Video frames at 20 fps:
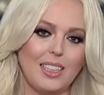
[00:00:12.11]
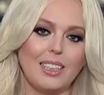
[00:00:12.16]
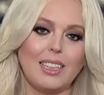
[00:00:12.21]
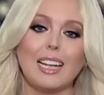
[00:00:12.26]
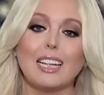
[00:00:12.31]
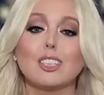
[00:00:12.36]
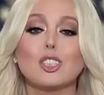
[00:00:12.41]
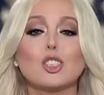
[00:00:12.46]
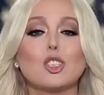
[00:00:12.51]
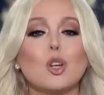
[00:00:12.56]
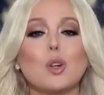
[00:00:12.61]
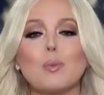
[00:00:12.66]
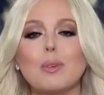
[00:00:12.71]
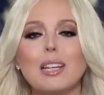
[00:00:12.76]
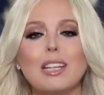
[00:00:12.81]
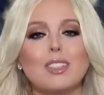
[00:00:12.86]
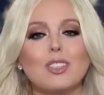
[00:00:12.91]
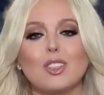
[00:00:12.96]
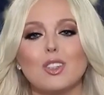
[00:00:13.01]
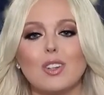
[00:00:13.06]
Like so
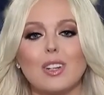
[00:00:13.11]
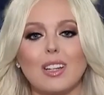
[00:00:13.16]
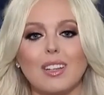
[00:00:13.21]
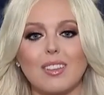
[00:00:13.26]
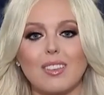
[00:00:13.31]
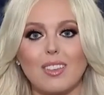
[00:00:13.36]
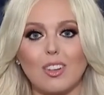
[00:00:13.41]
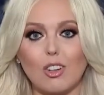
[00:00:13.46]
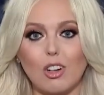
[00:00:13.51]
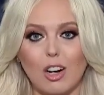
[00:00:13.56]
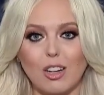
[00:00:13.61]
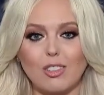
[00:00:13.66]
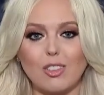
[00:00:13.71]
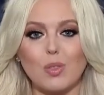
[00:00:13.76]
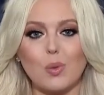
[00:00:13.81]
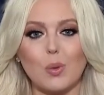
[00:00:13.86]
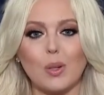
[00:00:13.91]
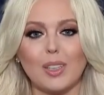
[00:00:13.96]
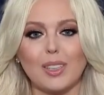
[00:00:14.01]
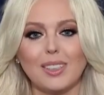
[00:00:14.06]
many students across
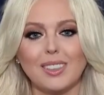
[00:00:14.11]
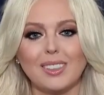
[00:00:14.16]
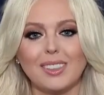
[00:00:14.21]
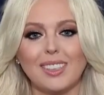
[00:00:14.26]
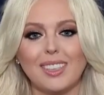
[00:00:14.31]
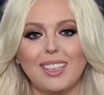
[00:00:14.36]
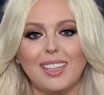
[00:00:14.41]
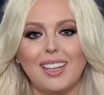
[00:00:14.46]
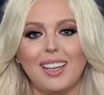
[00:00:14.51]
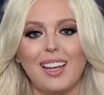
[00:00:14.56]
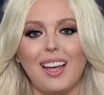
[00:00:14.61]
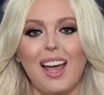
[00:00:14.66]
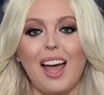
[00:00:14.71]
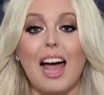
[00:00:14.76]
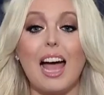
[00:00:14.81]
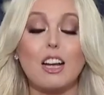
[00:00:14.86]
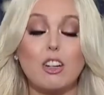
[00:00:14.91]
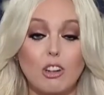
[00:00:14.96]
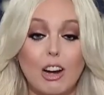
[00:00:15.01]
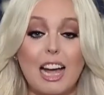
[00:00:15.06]
the world,
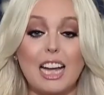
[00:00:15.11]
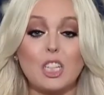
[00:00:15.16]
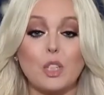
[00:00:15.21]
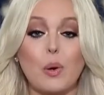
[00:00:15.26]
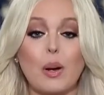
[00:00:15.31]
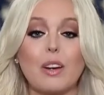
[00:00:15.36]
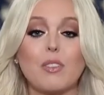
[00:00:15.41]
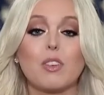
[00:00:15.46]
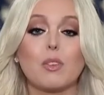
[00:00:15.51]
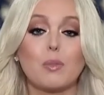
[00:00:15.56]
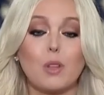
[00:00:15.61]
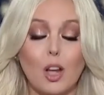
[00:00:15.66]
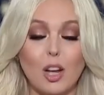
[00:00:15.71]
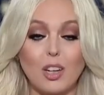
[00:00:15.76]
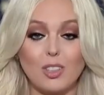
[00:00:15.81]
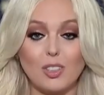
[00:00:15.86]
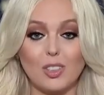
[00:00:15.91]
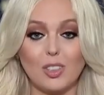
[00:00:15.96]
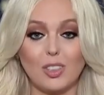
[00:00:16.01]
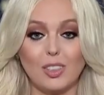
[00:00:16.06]
I graduated from law
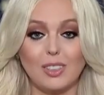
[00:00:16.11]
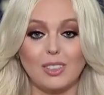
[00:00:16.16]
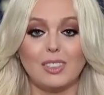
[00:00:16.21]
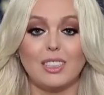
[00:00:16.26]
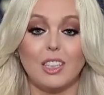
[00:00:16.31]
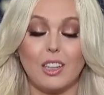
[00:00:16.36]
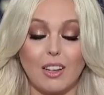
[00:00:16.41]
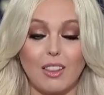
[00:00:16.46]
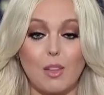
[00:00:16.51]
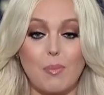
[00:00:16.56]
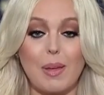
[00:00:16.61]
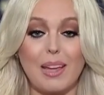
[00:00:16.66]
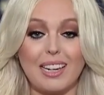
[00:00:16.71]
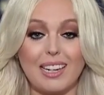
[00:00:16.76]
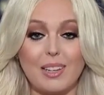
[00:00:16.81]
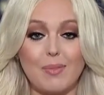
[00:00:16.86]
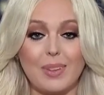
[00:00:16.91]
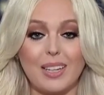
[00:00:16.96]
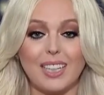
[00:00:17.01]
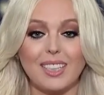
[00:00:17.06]
school during the
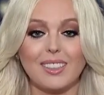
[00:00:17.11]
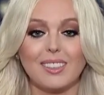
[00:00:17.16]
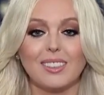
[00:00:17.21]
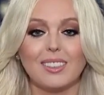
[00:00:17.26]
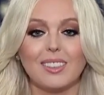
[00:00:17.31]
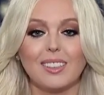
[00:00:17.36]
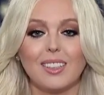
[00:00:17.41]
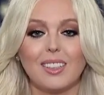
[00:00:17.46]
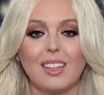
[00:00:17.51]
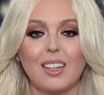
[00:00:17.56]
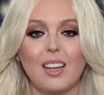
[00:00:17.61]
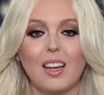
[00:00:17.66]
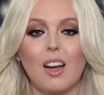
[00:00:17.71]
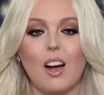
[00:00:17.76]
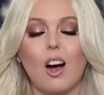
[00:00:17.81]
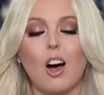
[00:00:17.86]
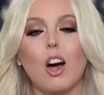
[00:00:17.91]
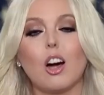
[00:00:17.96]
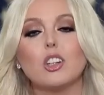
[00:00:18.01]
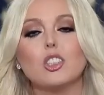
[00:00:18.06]
pandemic.
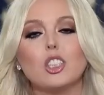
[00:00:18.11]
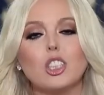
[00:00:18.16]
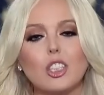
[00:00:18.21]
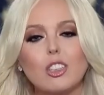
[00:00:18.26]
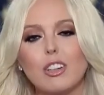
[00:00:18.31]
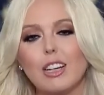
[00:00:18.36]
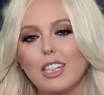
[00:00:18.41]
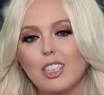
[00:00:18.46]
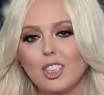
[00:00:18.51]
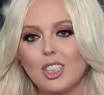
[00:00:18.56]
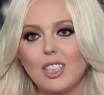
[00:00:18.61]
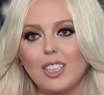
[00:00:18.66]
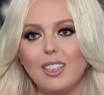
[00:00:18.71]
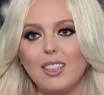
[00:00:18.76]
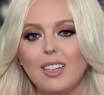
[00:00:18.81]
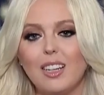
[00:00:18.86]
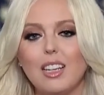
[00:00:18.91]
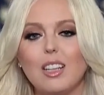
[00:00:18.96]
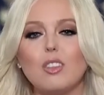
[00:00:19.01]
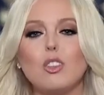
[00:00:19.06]
Our
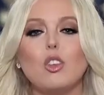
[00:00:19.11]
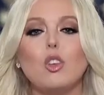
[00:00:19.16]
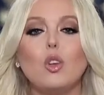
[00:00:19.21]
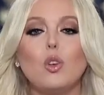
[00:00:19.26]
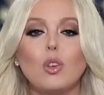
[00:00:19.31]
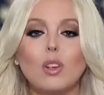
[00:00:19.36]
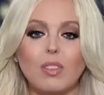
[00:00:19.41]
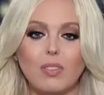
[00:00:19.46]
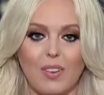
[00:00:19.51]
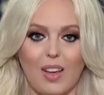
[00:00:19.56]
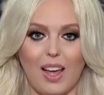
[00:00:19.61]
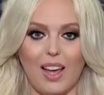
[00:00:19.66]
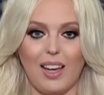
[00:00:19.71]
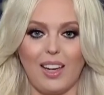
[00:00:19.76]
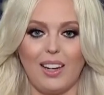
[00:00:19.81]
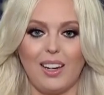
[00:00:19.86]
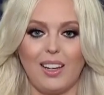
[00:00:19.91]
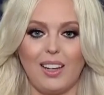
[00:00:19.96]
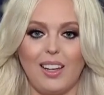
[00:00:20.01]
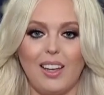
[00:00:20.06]
generation is
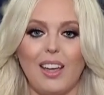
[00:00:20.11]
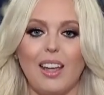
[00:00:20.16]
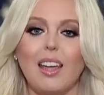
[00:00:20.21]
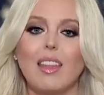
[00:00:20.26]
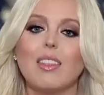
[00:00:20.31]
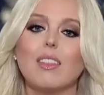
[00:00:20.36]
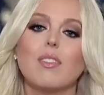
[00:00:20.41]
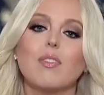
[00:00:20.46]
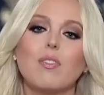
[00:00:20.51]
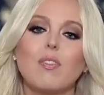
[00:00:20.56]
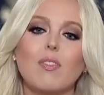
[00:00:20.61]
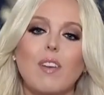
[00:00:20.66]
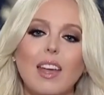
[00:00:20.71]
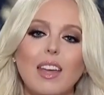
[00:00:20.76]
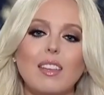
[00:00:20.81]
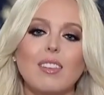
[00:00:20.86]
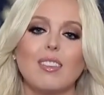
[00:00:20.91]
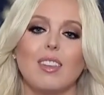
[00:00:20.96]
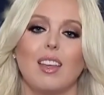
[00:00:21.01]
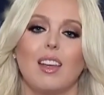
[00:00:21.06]
unified in the
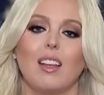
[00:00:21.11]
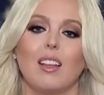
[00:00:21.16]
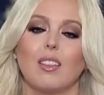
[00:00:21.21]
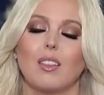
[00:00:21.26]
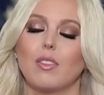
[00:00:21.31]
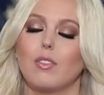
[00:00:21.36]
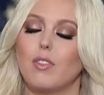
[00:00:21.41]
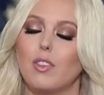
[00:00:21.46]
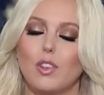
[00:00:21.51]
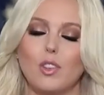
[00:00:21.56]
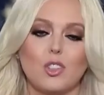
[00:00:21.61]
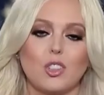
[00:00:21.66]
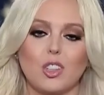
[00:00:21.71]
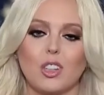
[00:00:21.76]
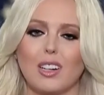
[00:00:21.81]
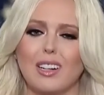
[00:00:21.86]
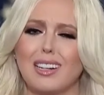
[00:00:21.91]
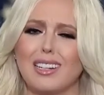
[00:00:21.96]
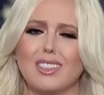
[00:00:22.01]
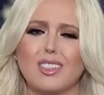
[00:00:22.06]
facing the future
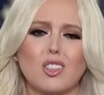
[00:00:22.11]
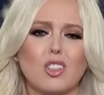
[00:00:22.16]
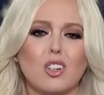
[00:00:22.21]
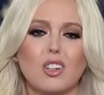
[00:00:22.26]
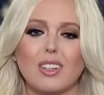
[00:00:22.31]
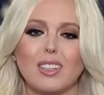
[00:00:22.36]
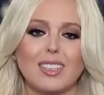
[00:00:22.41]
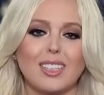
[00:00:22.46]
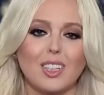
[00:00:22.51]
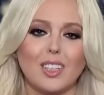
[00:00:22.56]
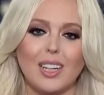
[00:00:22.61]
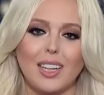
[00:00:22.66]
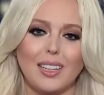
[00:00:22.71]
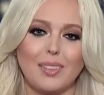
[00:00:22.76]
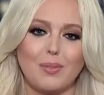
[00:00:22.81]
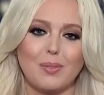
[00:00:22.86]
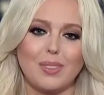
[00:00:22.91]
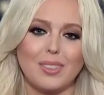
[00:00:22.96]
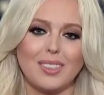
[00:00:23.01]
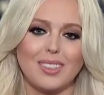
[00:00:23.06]
in uncertain
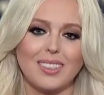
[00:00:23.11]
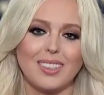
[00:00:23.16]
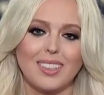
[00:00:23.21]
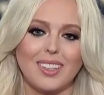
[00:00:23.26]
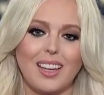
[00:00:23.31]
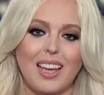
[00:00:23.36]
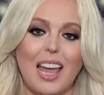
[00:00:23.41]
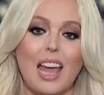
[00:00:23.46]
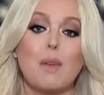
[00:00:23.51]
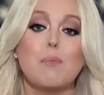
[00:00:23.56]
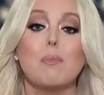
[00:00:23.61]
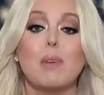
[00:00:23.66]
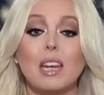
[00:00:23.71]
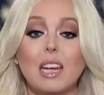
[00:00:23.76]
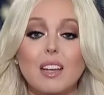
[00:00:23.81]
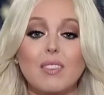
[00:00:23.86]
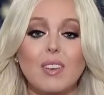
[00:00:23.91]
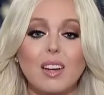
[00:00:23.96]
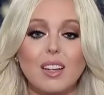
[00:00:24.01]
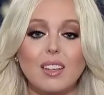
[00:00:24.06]
times, and
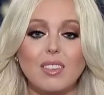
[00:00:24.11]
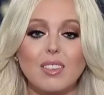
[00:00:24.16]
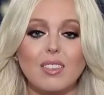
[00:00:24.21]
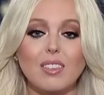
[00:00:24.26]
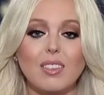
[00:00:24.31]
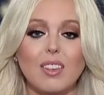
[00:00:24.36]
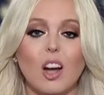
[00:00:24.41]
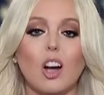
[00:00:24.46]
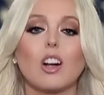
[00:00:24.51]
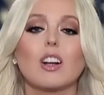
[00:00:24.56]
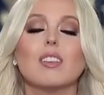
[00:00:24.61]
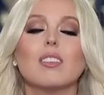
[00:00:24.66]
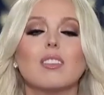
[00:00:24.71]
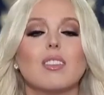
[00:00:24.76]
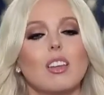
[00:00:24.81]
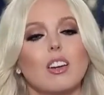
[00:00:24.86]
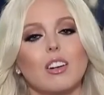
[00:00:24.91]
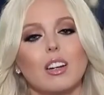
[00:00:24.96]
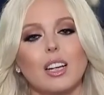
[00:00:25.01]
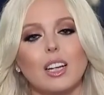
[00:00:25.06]
many of us are
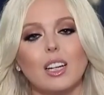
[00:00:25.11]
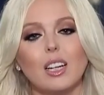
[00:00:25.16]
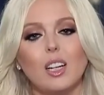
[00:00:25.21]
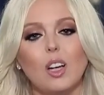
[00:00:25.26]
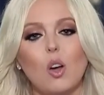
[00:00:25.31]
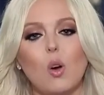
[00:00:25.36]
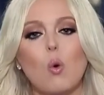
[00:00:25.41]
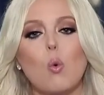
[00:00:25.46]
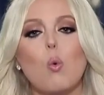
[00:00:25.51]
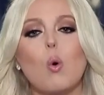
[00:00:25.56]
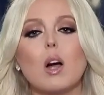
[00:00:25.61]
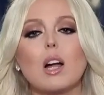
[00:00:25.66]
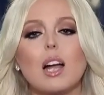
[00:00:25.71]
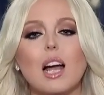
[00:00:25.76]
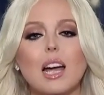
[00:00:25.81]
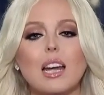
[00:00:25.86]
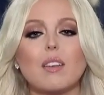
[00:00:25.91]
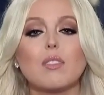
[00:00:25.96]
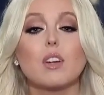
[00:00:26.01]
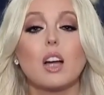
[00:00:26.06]
considering what
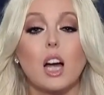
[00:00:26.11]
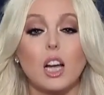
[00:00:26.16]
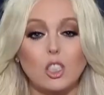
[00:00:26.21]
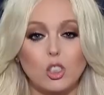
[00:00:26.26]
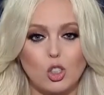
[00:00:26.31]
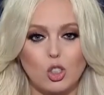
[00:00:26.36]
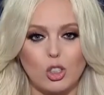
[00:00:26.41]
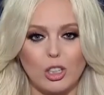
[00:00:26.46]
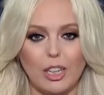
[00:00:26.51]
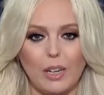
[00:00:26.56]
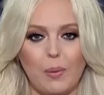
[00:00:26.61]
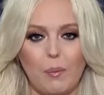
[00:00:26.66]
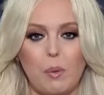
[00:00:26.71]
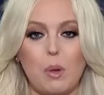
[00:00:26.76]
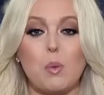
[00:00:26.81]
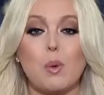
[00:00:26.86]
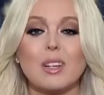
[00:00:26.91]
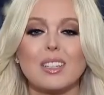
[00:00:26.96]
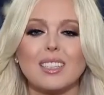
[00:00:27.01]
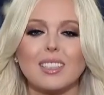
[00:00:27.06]
kind of country we
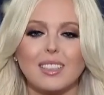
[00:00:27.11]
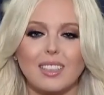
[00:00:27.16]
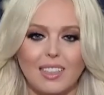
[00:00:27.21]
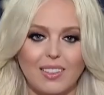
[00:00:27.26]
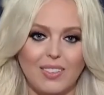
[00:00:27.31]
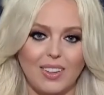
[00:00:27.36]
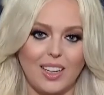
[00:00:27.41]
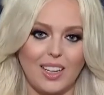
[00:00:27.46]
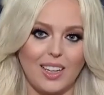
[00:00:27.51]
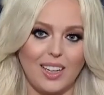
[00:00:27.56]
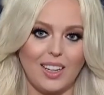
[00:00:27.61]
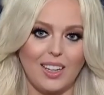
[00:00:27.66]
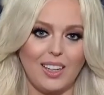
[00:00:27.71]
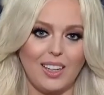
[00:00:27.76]
want to live in.